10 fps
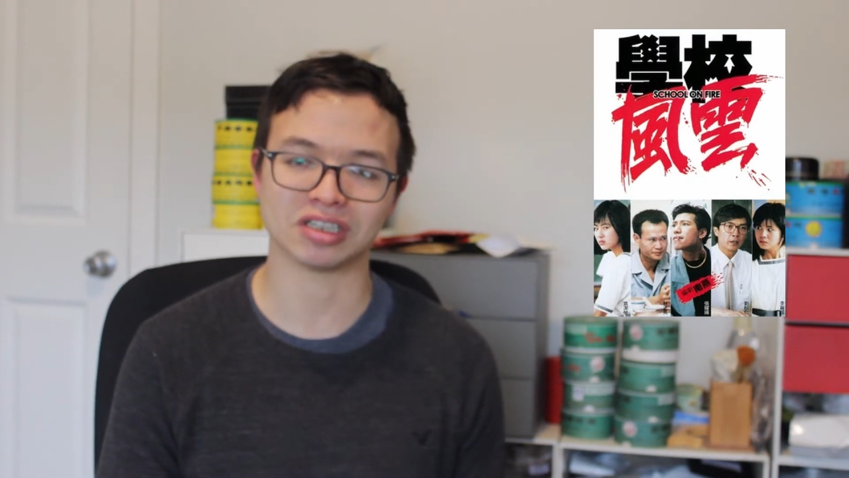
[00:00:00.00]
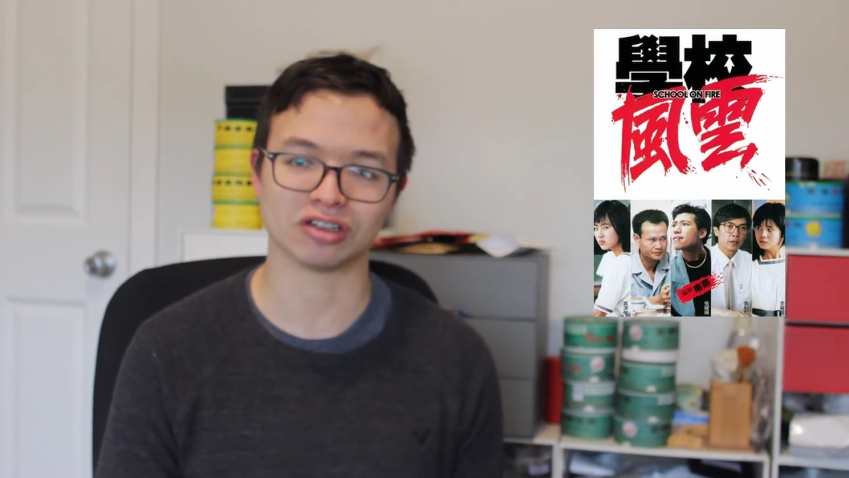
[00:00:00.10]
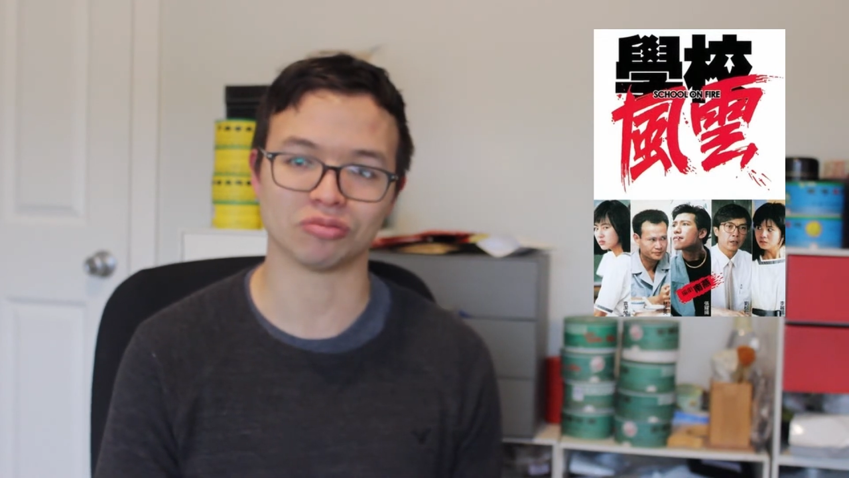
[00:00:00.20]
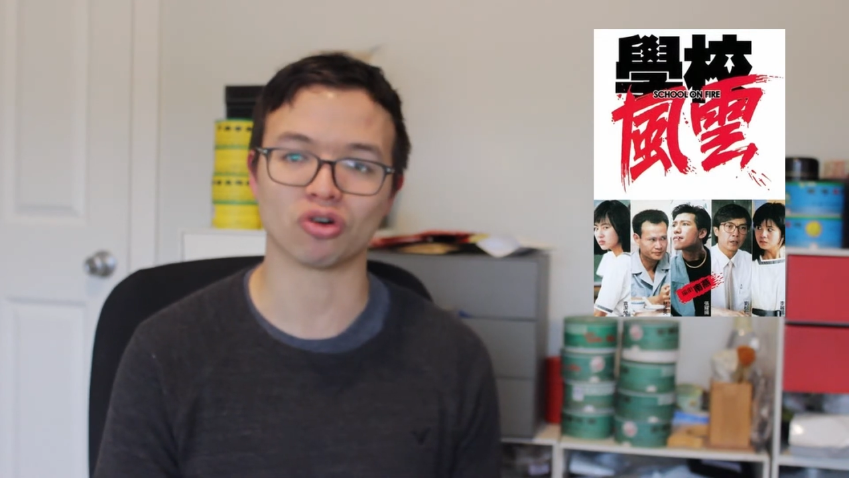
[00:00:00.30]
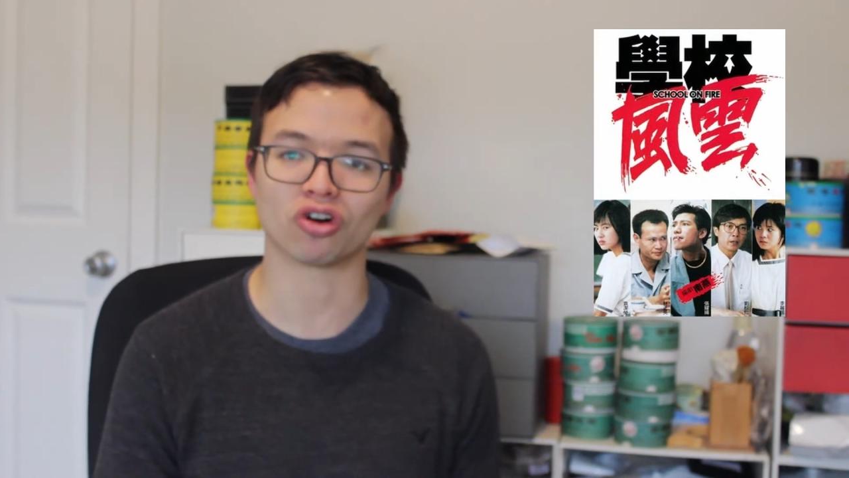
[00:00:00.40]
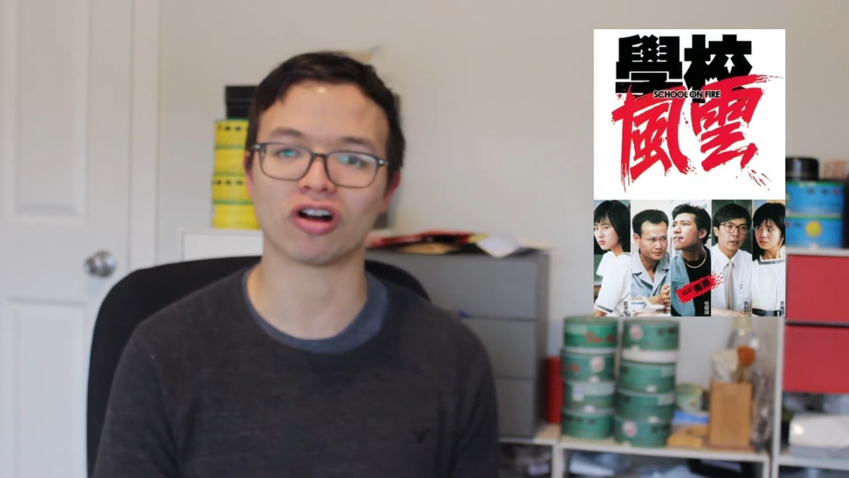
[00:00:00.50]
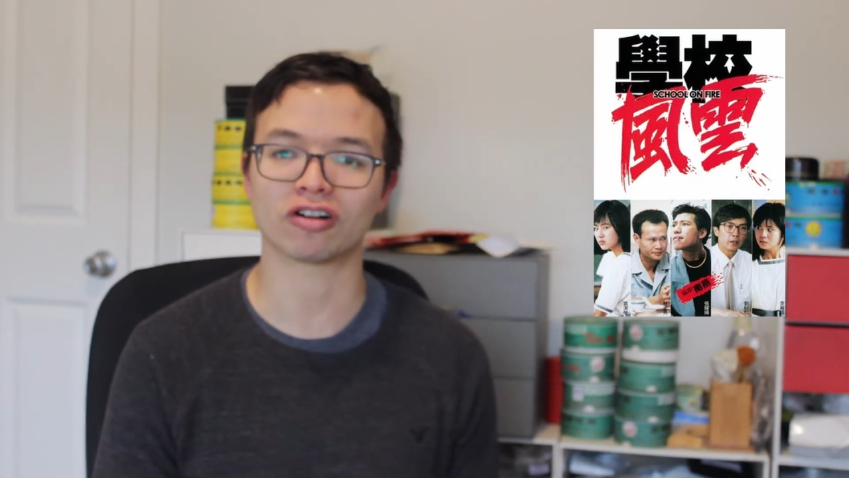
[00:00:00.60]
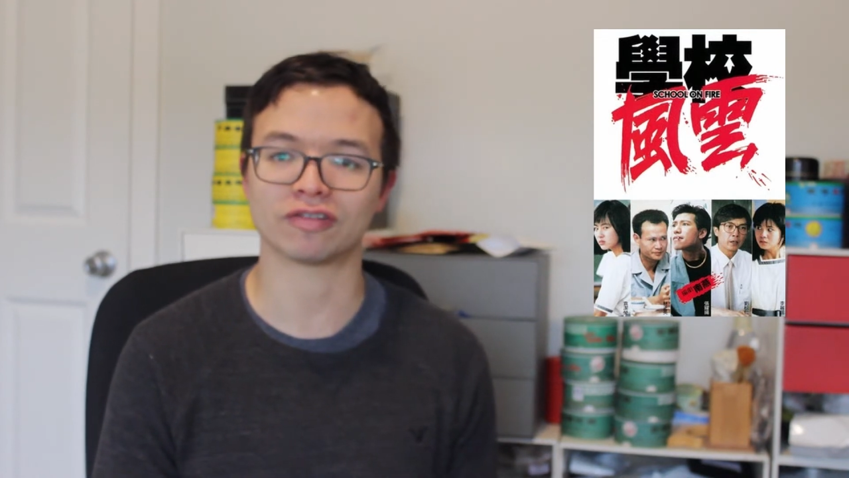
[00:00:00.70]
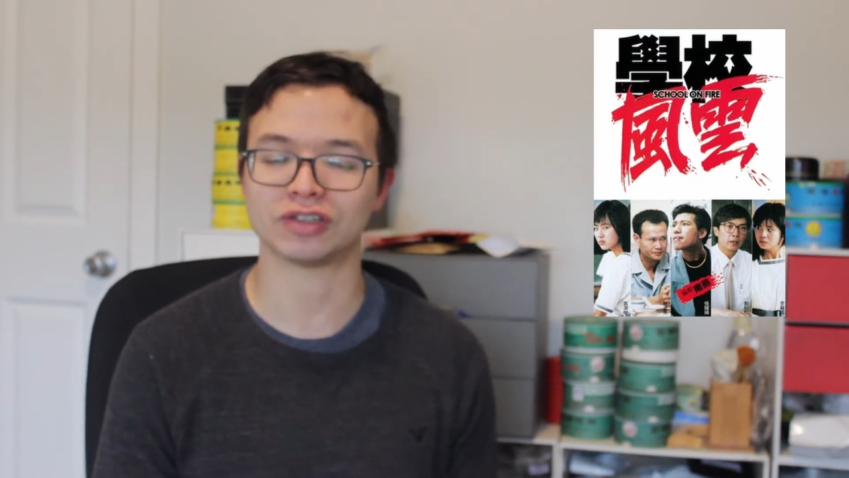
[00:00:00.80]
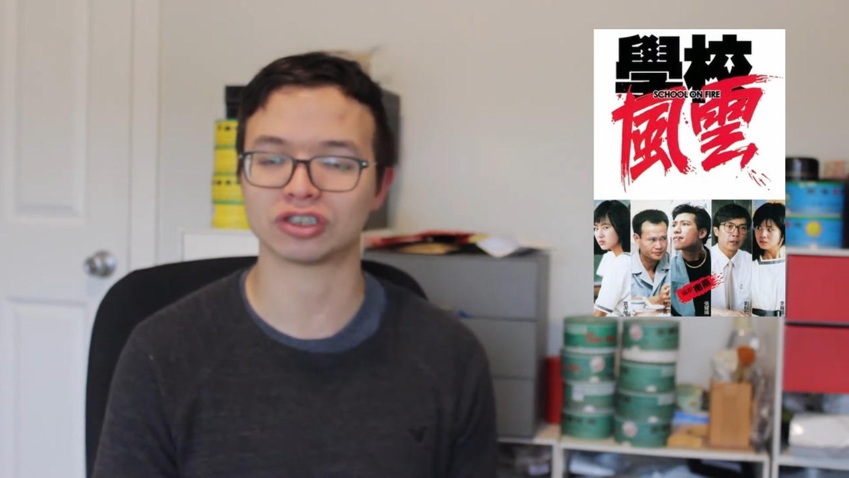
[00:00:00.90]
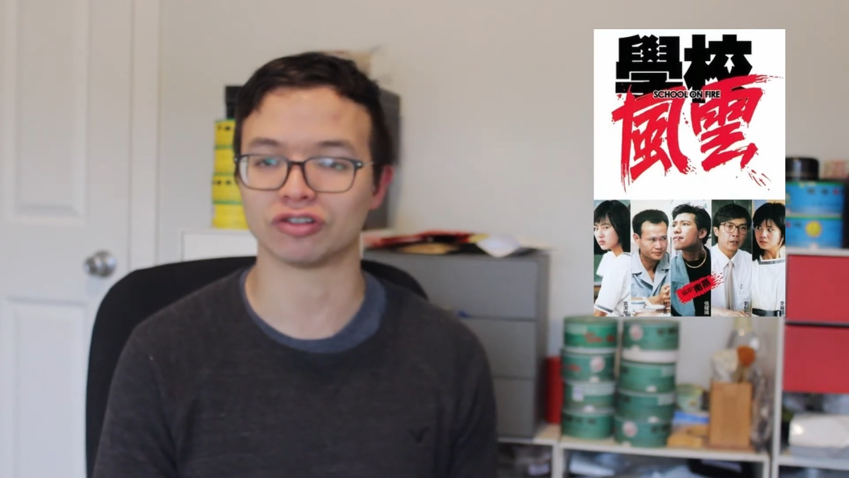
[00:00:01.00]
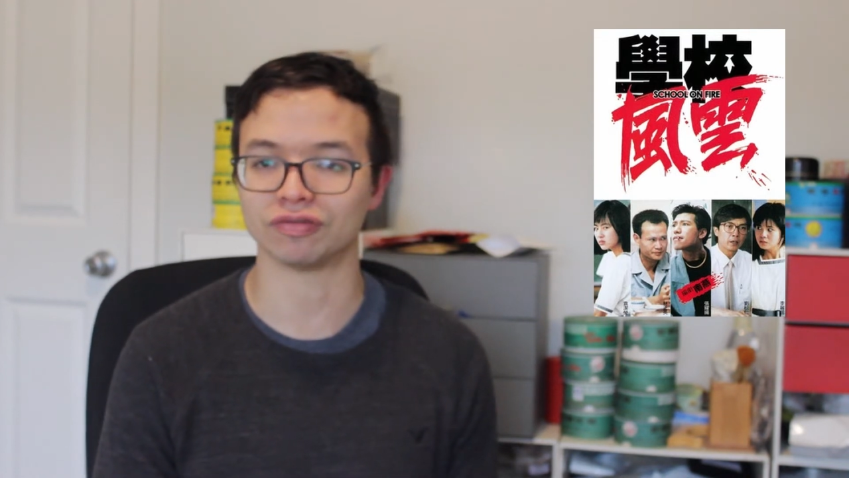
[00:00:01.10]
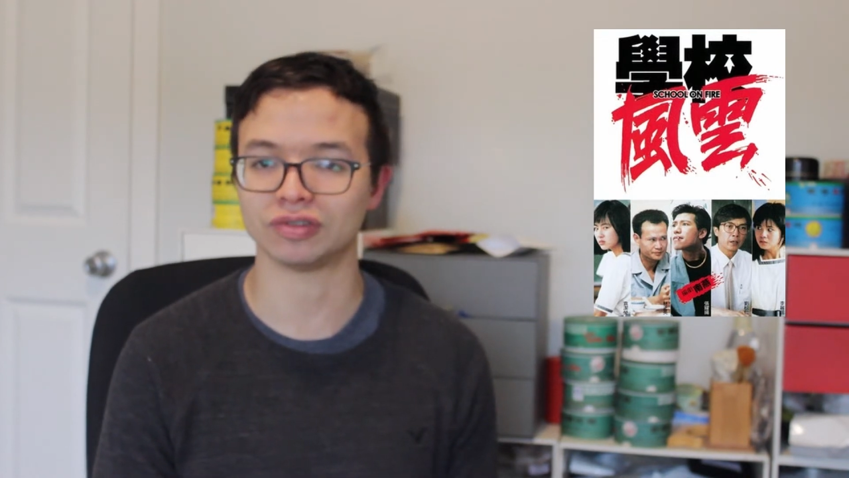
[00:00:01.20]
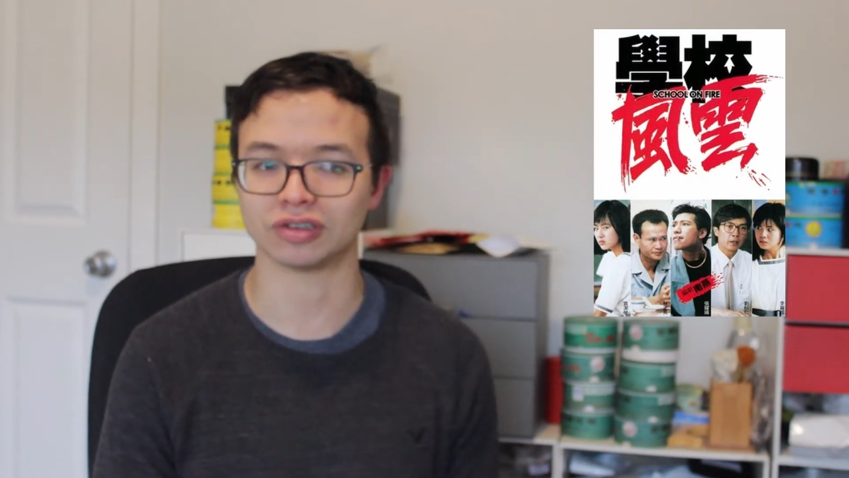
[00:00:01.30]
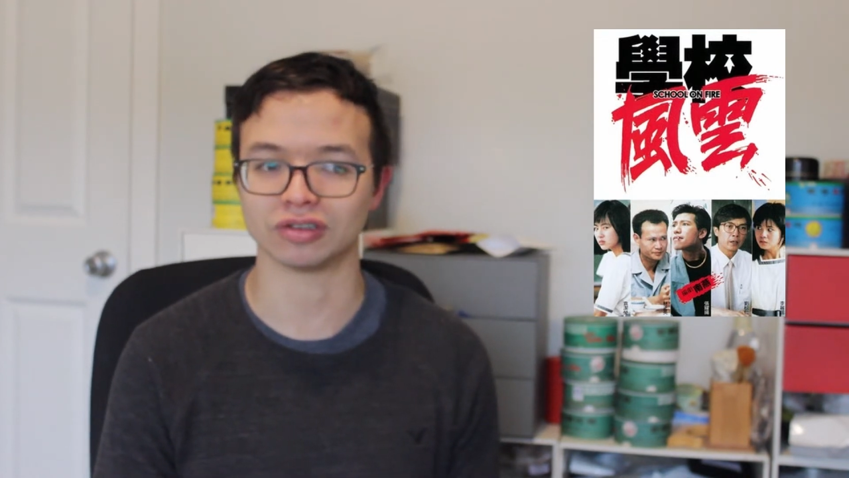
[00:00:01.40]
little more artificial
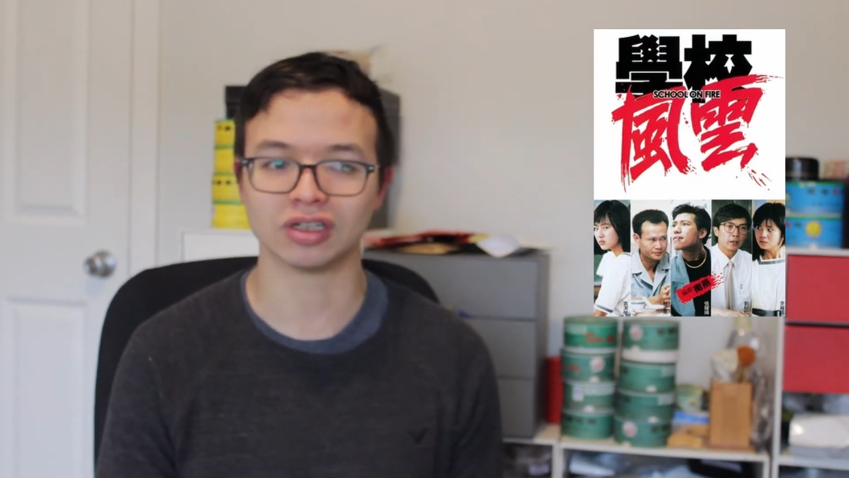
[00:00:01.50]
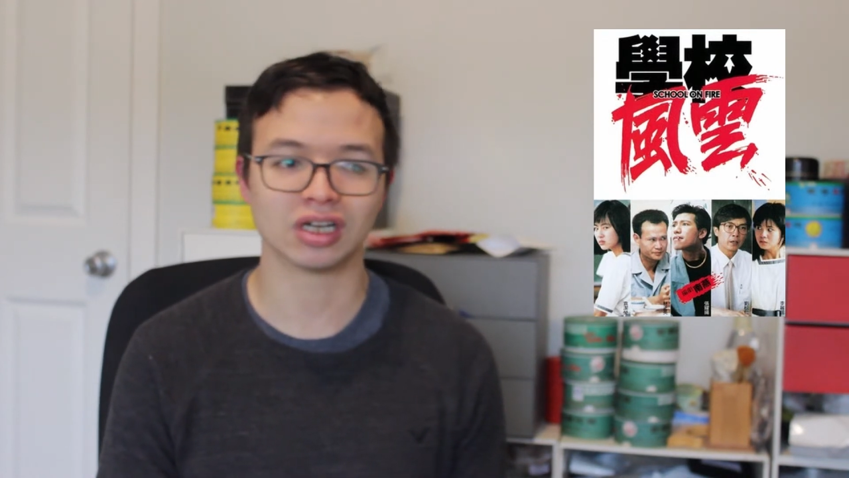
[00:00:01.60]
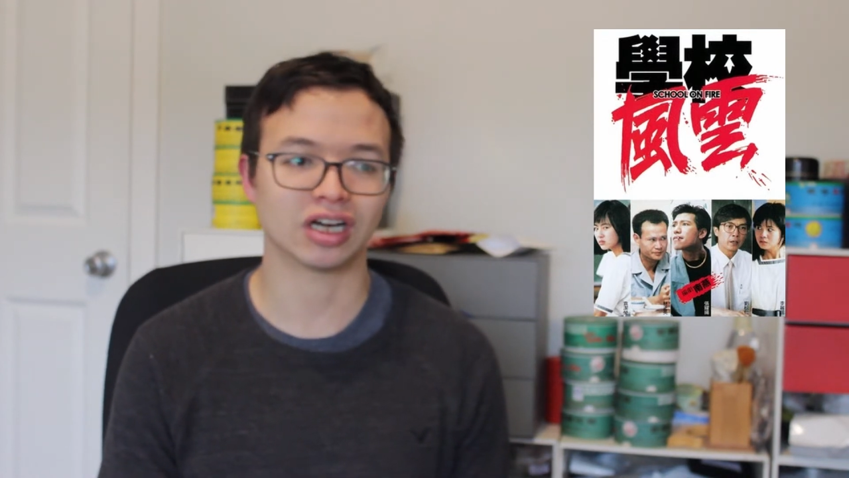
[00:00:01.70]
feel